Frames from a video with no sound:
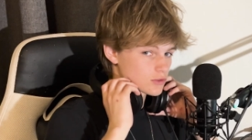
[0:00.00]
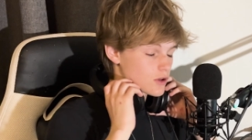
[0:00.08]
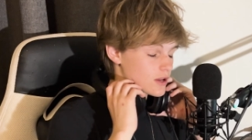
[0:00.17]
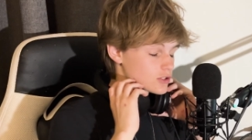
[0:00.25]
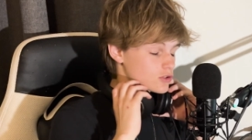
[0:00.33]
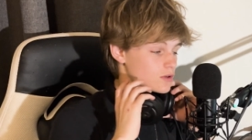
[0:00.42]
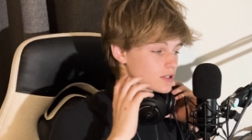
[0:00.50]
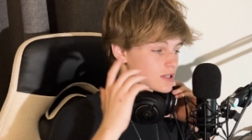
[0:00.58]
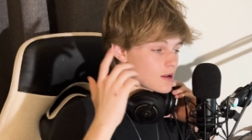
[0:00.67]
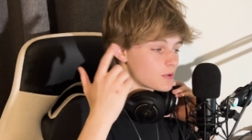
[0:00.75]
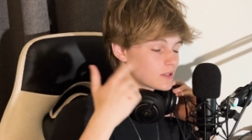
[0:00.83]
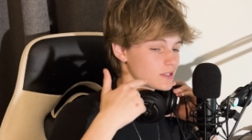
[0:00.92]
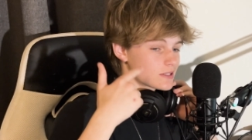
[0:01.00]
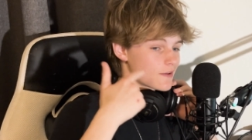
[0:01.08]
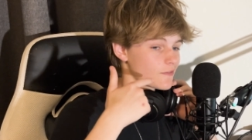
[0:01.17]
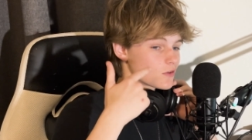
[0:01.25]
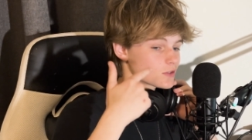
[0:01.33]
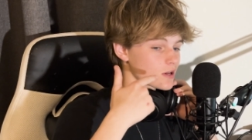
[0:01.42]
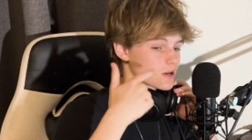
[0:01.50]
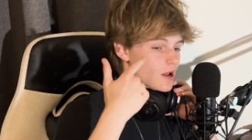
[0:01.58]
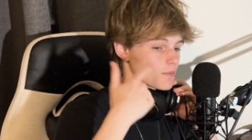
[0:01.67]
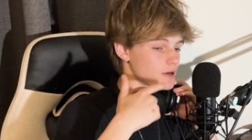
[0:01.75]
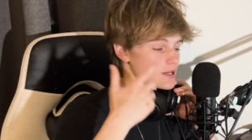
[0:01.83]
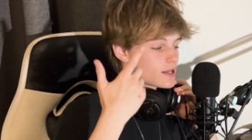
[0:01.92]
So as soon as I put these headphones on,
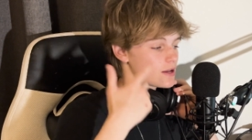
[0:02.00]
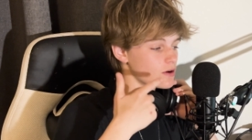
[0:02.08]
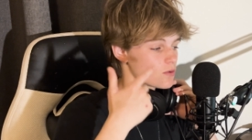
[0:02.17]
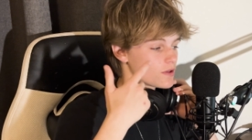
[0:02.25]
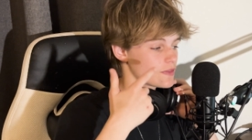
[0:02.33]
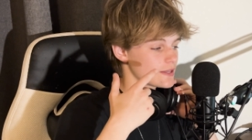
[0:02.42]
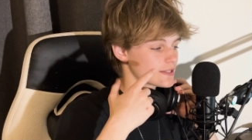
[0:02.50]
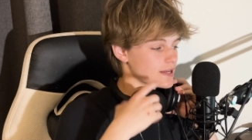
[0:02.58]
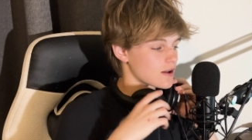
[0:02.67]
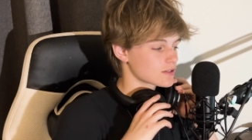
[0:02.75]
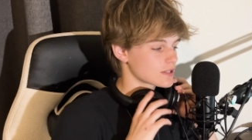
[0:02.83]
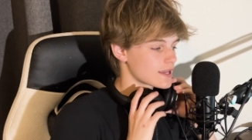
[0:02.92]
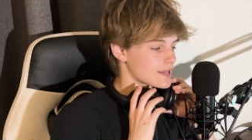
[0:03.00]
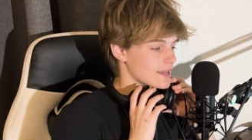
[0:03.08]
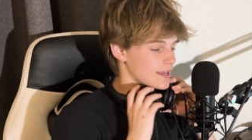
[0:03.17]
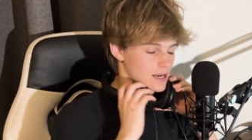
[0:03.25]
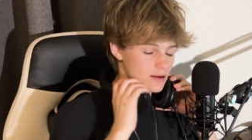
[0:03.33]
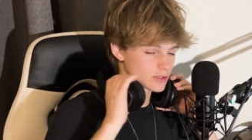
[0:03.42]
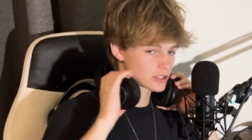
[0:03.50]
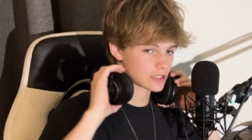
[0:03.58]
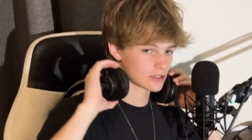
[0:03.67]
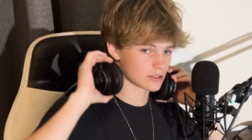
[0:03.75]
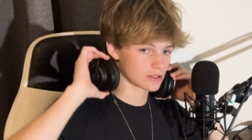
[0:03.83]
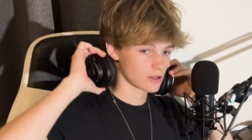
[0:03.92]
I'm gonna hear what this sounds like, and I'm just
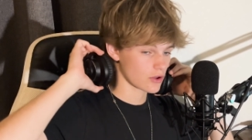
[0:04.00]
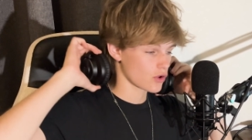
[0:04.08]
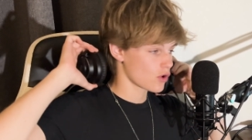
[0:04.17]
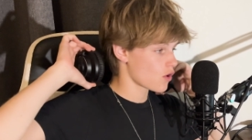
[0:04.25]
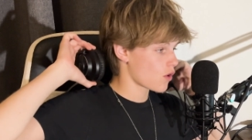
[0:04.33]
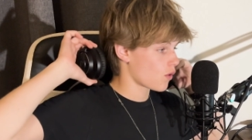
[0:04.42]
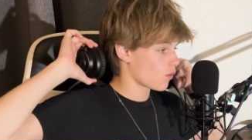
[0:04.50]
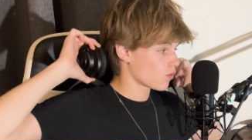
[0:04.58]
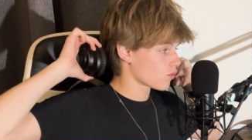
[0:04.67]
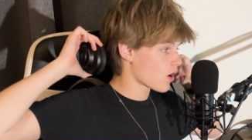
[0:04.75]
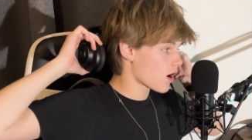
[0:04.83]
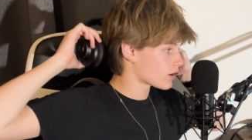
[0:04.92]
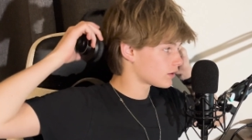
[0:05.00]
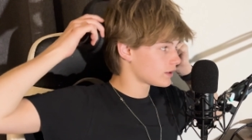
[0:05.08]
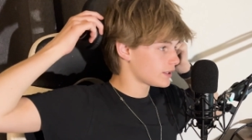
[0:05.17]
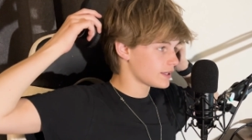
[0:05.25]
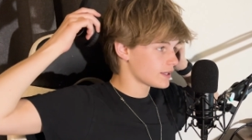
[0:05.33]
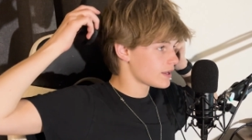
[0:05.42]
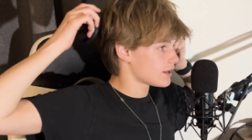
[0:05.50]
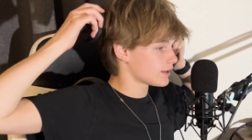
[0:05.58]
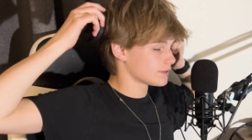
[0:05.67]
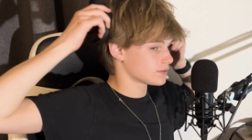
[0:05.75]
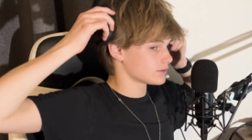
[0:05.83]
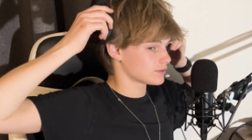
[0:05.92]
gonna rawly
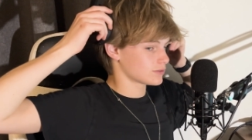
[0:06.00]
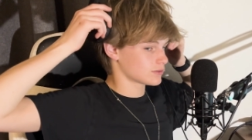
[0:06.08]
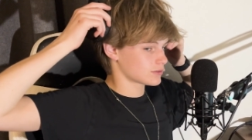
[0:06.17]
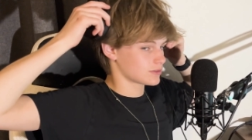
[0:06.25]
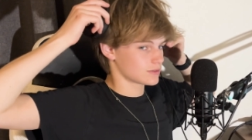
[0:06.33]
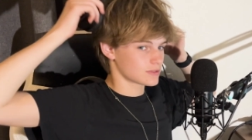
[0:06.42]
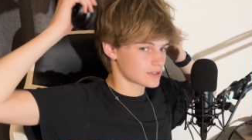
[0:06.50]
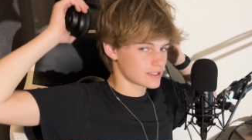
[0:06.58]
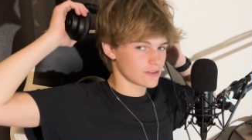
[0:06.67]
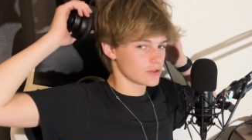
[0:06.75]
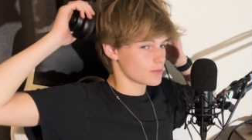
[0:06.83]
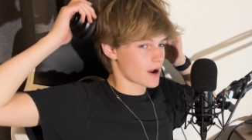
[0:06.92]
give you